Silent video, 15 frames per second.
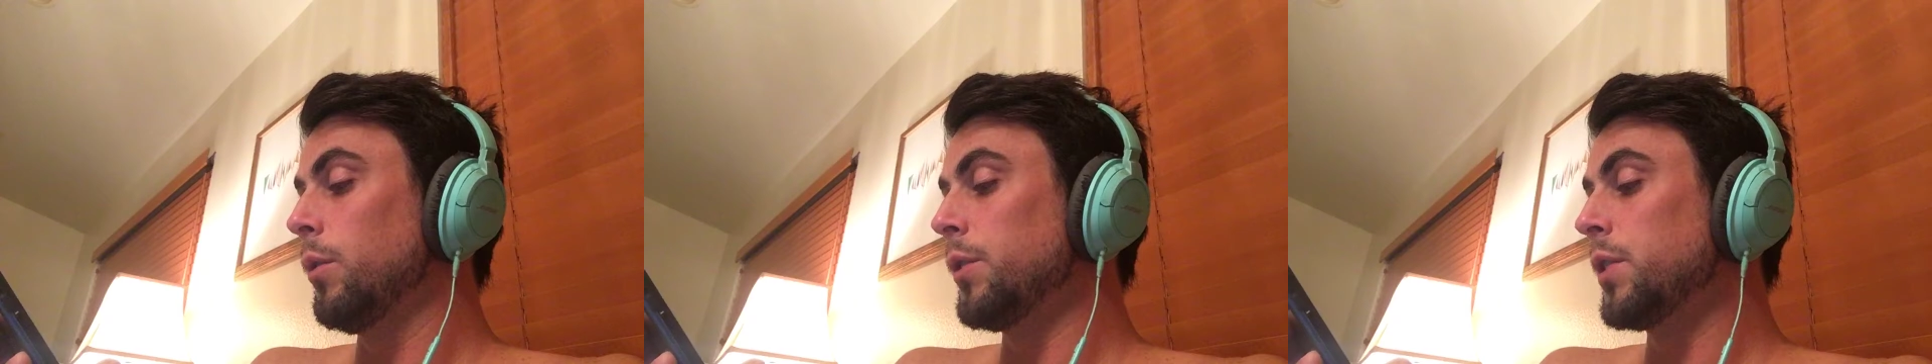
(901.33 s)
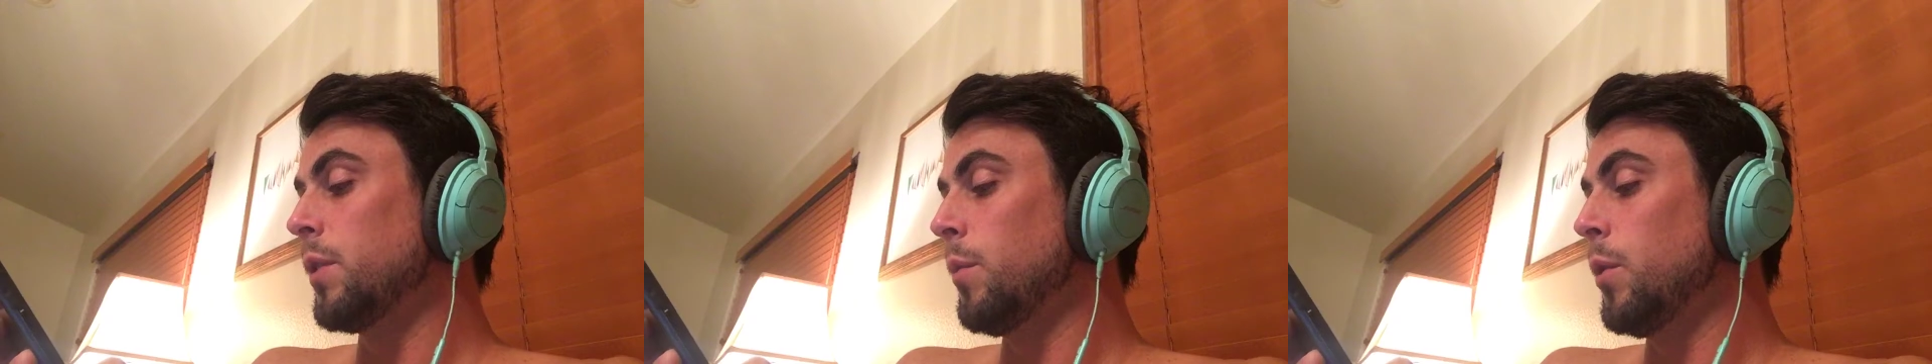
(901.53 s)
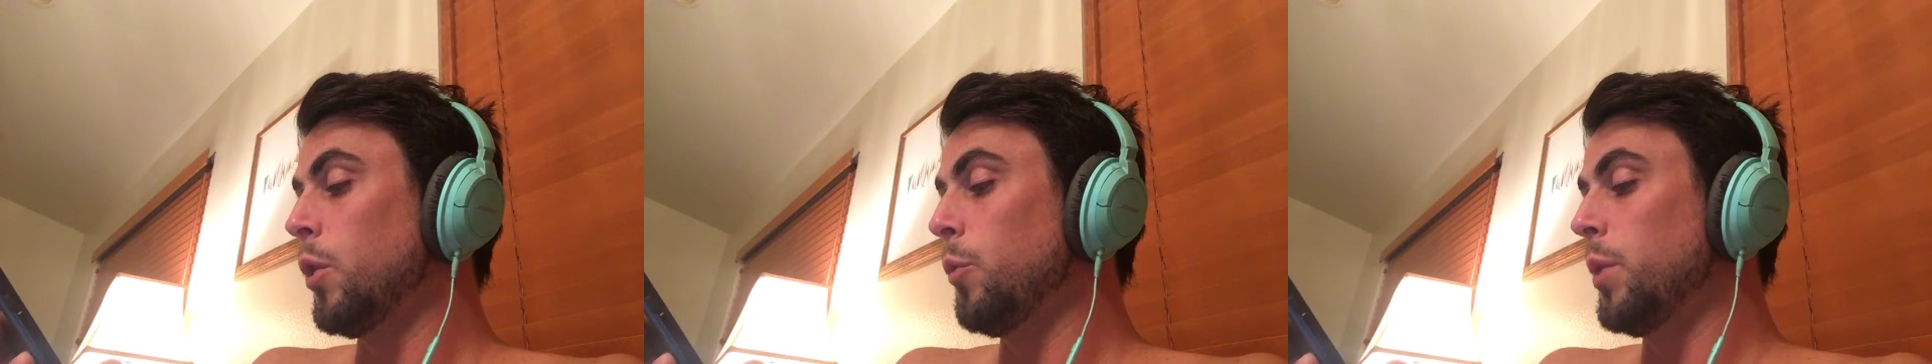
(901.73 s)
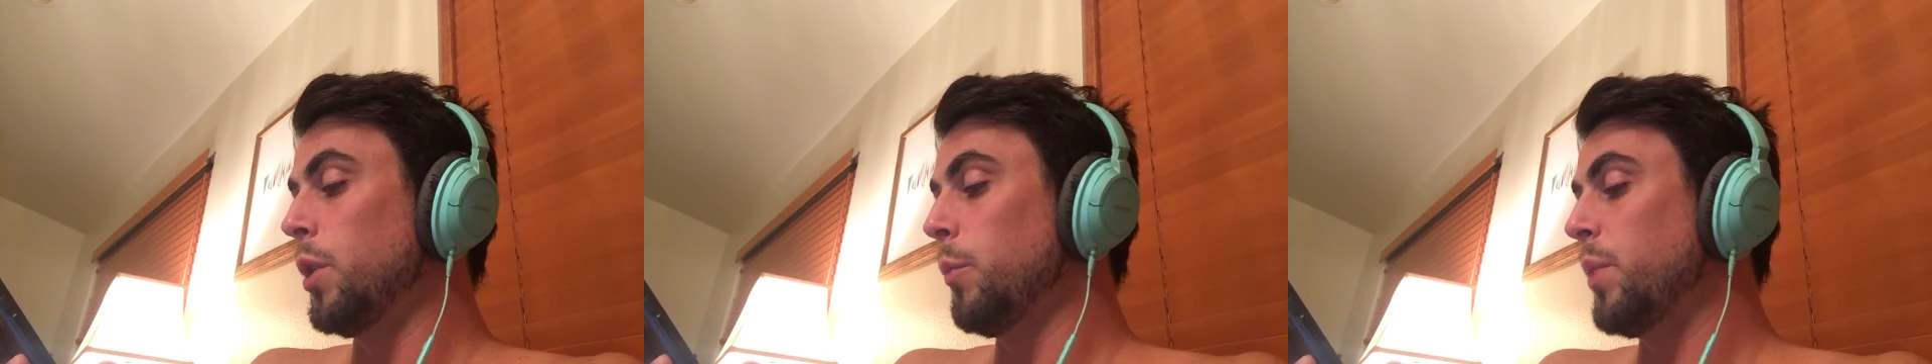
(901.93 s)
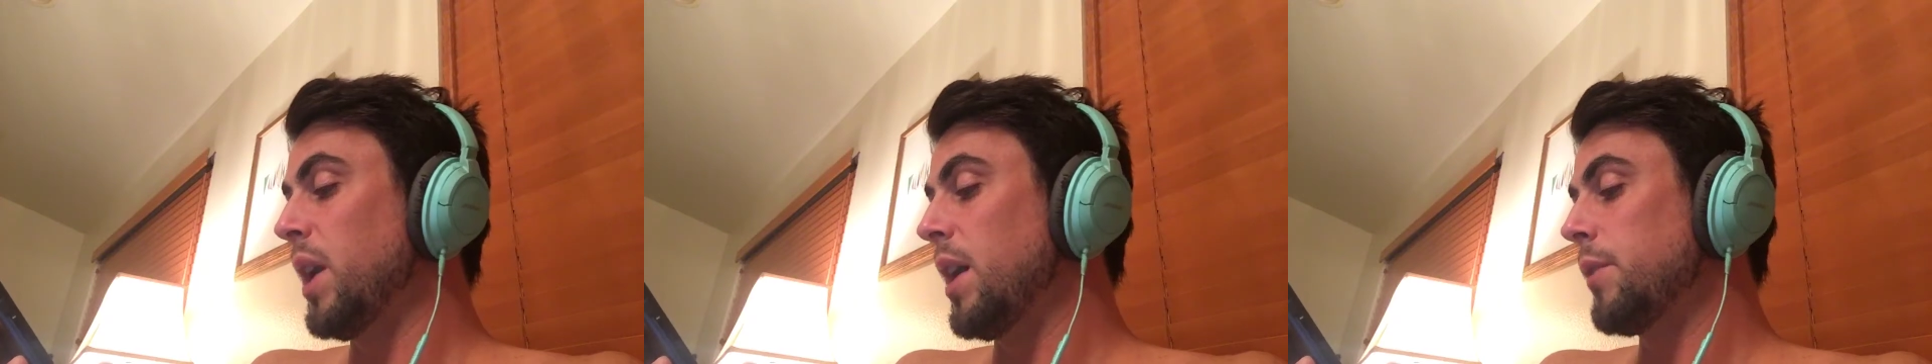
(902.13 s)
or some
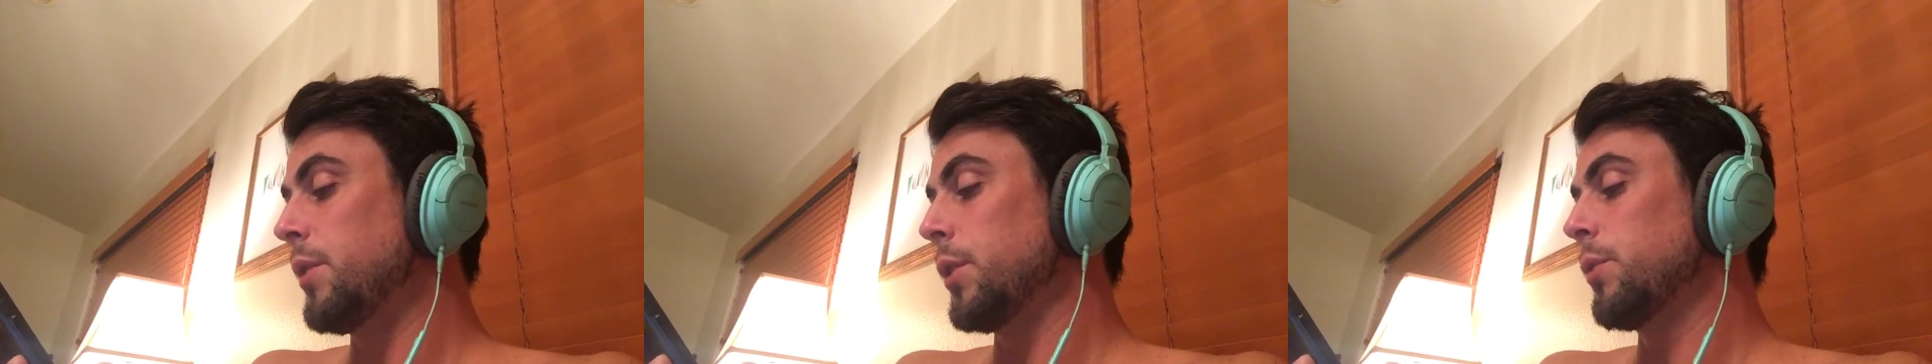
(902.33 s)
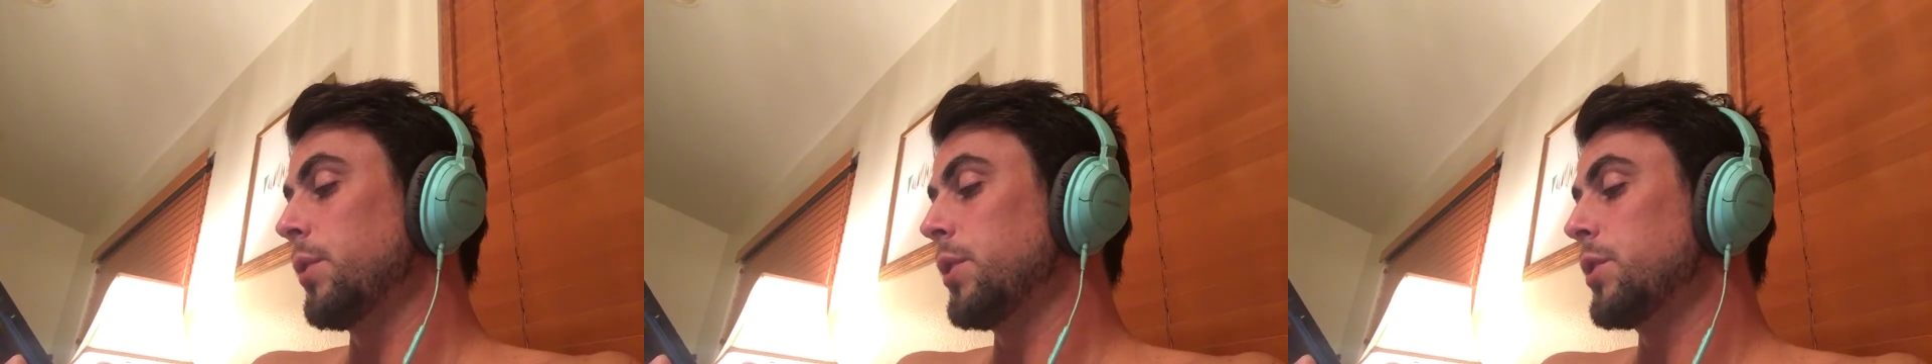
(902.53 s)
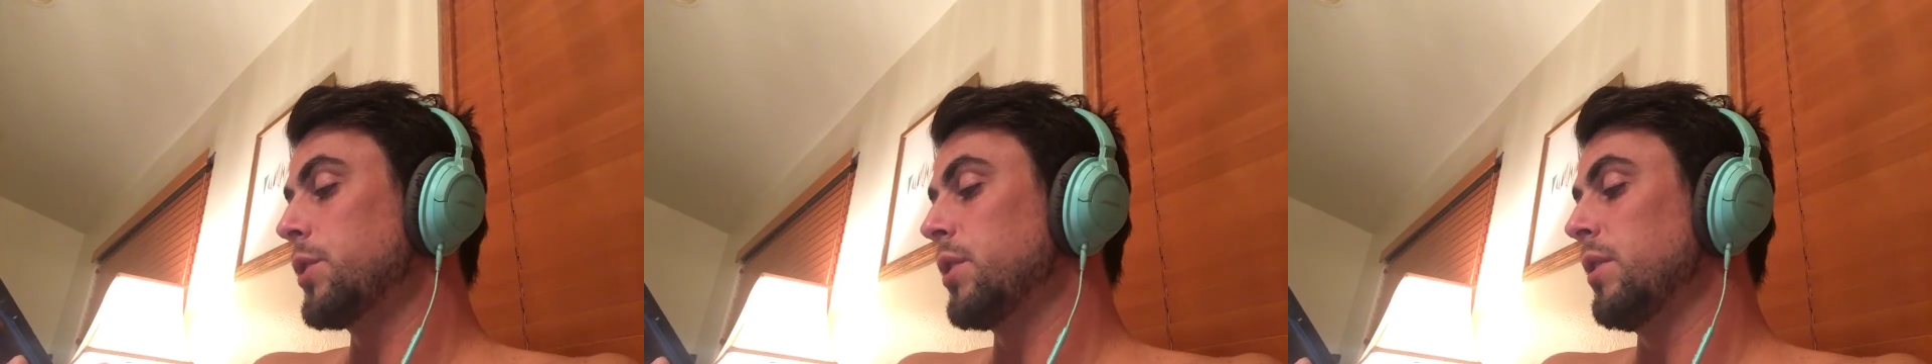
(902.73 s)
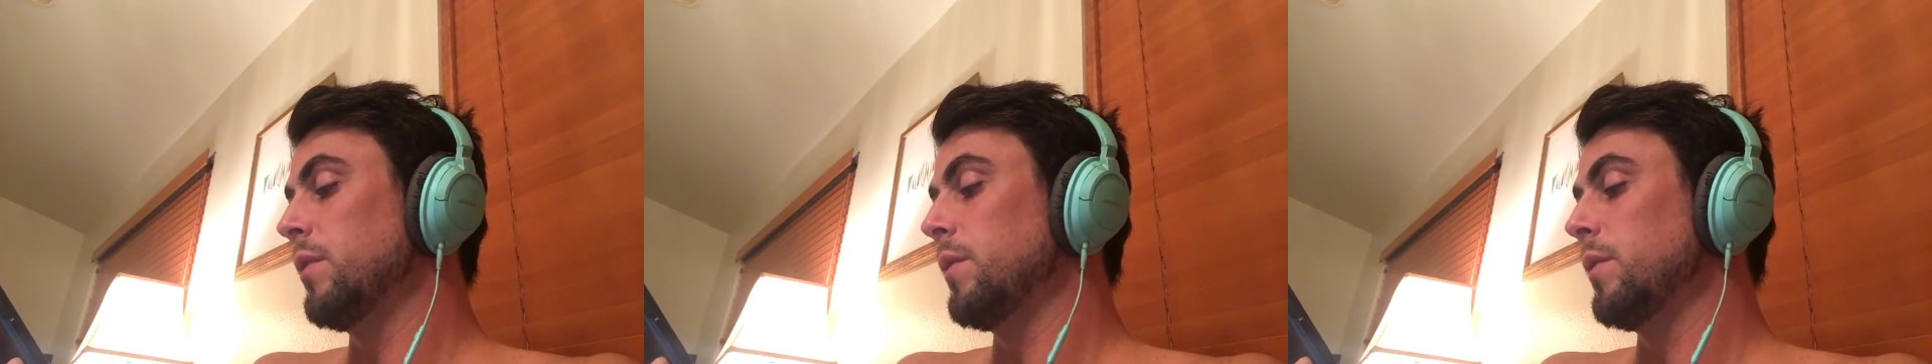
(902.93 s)
homeopathic Christian